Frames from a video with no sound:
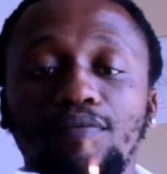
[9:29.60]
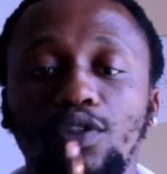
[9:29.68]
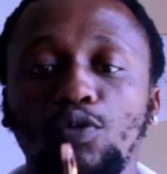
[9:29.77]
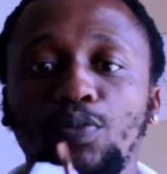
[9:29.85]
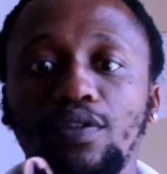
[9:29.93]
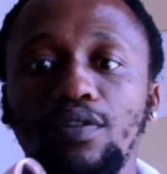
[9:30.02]

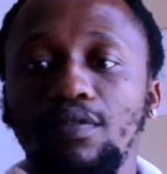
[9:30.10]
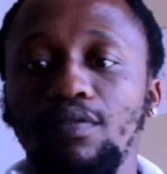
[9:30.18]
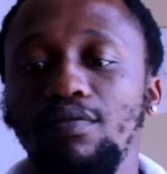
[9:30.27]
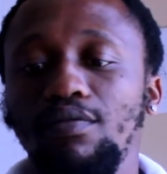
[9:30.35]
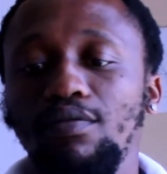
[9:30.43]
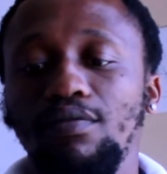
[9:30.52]
Oops.
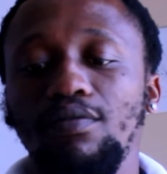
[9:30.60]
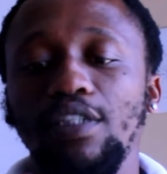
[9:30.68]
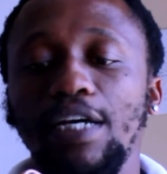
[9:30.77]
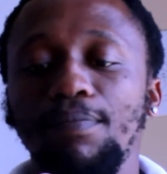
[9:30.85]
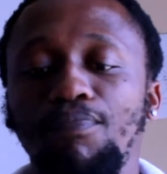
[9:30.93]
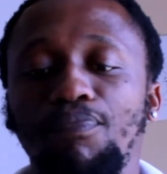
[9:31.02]

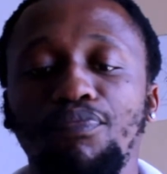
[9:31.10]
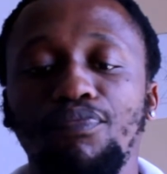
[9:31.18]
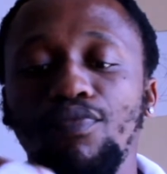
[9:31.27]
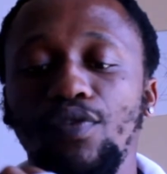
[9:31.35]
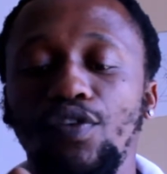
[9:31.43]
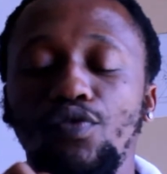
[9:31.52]
Yeah.
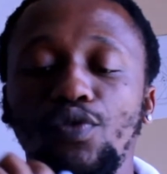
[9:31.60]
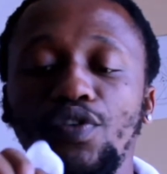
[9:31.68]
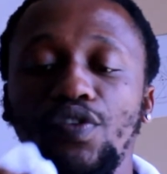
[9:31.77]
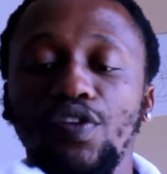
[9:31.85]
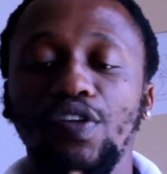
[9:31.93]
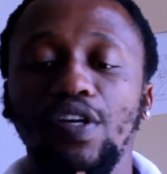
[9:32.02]
Just rinse
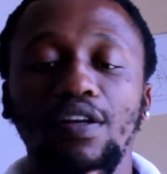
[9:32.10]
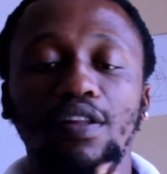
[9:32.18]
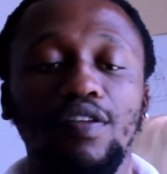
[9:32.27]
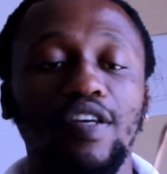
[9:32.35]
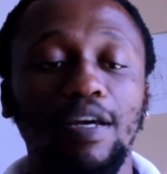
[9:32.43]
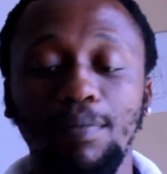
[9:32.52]
this under the
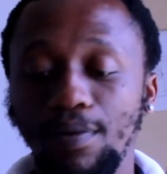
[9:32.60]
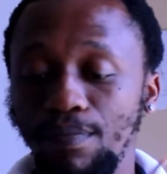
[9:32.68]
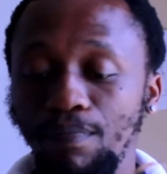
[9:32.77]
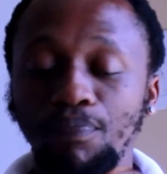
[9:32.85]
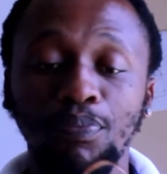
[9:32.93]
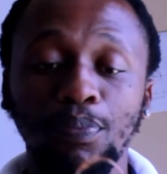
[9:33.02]
tap,
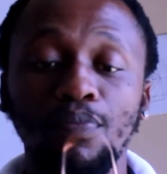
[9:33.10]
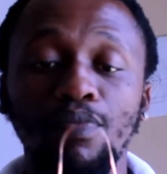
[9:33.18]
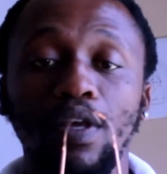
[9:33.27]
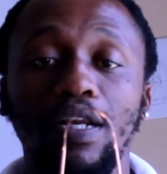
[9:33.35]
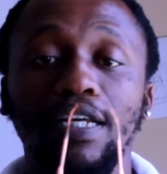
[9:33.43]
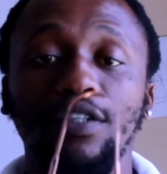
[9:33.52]

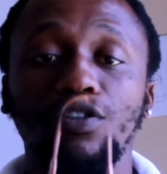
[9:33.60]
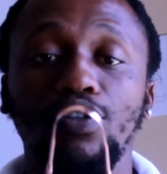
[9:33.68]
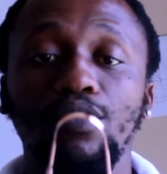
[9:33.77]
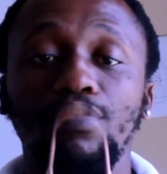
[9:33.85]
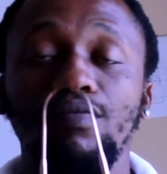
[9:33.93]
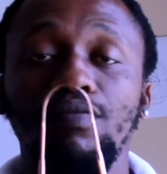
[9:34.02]
like
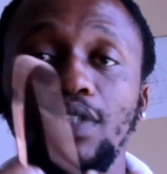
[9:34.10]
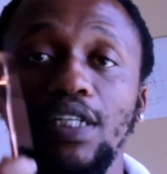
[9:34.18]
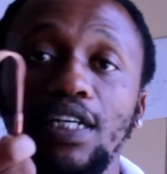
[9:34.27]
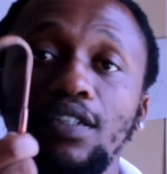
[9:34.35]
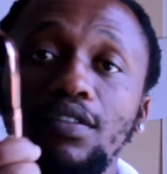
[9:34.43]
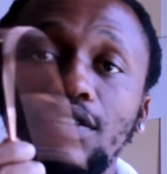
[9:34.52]
so,
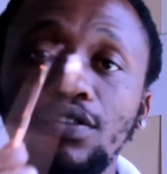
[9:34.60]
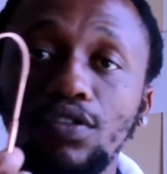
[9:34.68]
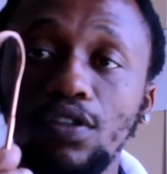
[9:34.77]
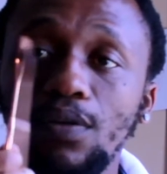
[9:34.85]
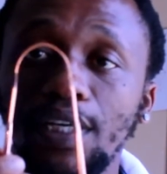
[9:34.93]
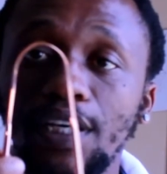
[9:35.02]
and you're good to
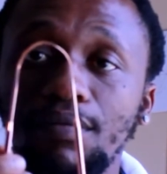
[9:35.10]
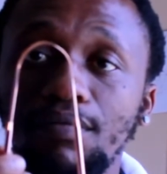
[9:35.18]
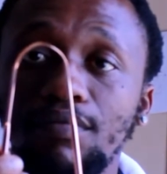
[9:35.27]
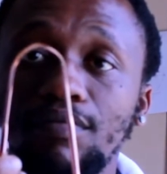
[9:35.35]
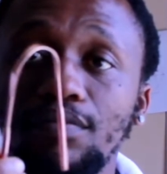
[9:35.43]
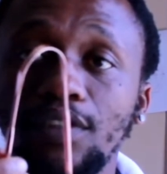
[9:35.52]
go again,
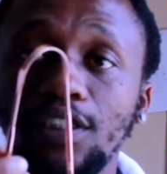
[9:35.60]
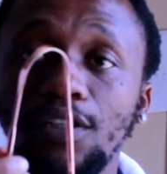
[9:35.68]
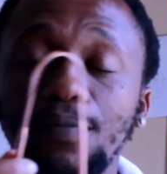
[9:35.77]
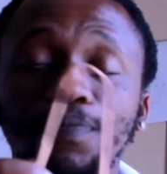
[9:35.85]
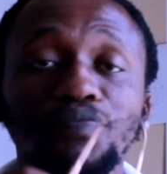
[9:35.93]
you know.